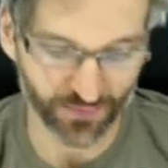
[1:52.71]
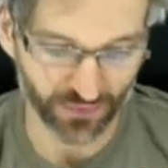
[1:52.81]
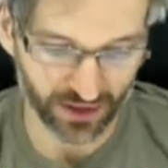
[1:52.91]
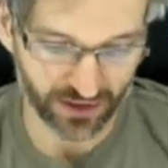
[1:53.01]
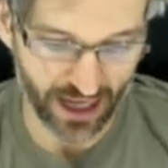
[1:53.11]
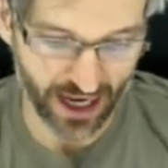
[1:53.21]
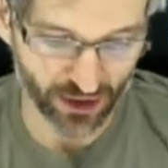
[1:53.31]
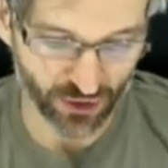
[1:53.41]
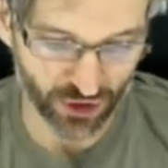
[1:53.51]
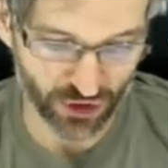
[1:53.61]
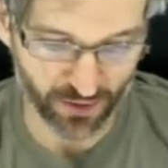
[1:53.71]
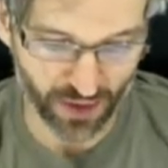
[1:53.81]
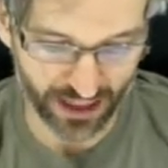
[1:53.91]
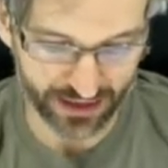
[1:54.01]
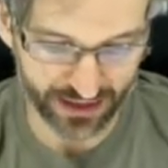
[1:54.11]
that you should
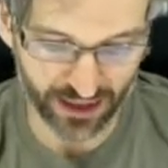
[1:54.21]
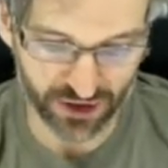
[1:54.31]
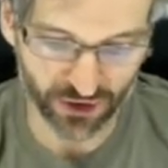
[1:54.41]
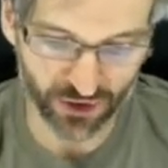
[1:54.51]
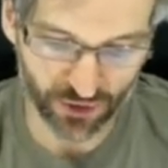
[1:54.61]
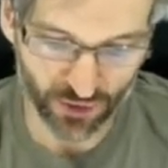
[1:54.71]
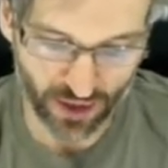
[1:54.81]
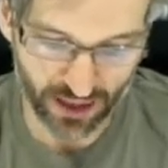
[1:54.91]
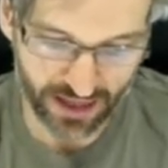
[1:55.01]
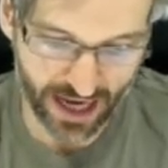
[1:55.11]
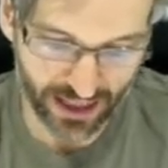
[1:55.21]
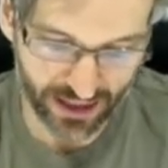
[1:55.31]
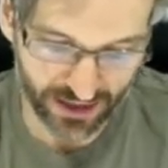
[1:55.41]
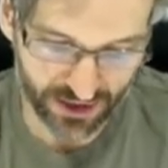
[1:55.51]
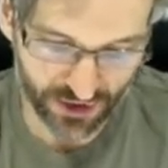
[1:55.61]
pay attention to, and that
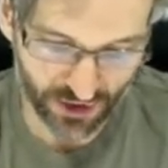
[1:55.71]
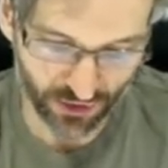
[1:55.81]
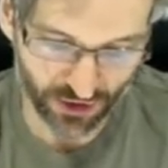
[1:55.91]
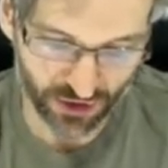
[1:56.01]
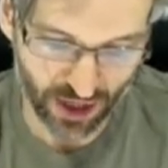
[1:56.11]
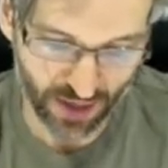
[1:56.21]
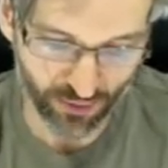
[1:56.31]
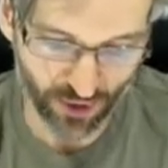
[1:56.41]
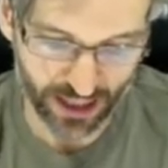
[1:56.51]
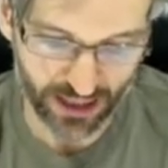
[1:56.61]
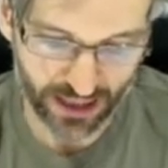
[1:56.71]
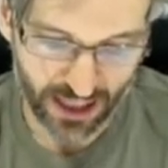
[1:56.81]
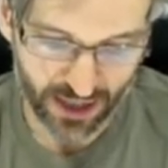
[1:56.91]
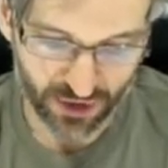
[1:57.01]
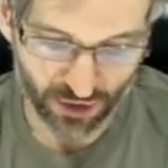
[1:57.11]
is, go on the top right,
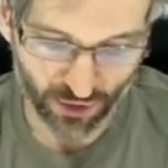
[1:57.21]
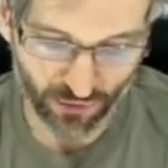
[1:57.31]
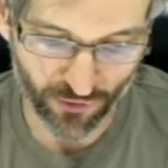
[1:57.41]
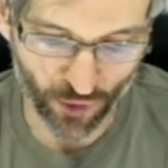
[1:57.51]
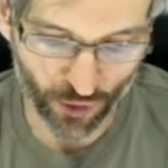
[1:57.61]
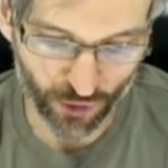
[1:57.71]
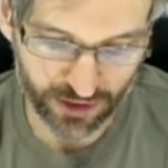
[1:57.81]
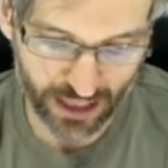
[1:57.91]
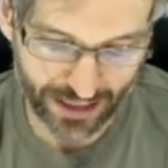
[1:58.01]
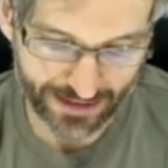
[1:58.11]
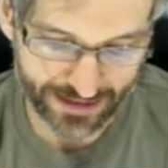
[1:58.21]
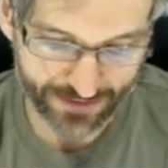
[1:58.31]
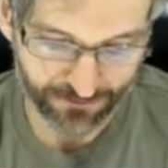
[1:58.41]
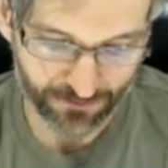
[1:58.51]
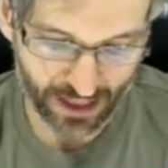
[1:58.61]
so focal date
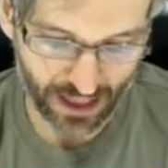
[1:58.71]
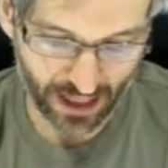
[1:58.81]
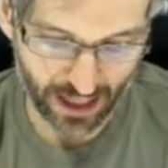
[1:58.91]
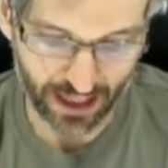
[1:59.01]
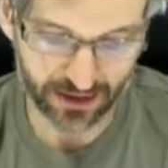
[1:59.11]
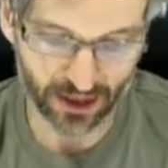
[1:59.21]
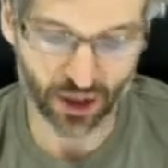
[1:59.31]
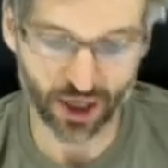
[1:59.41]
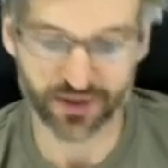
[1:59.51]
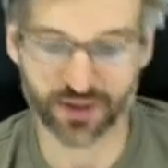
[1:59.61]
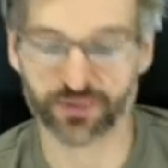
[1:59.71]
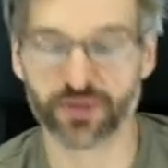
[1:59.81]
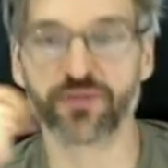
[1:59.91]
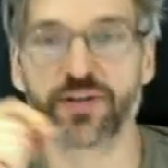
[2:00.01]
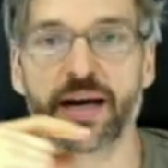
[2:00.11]
and the concept
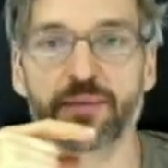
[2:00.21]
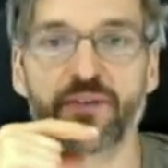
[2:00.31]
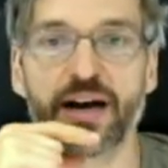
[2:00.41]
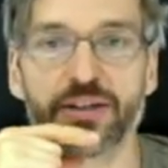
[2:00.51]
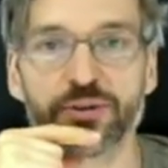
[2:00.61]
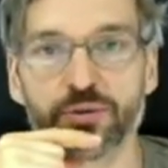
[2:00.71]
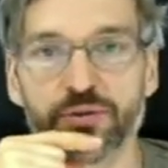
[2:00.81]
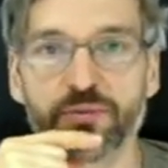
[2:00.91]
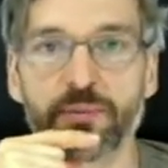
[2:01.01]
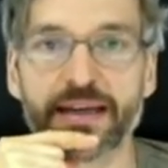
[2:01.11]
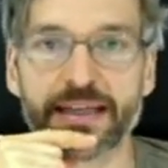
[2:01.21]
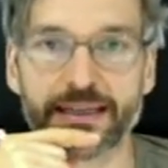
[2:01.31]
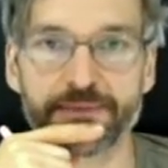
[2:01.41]
of time value of money.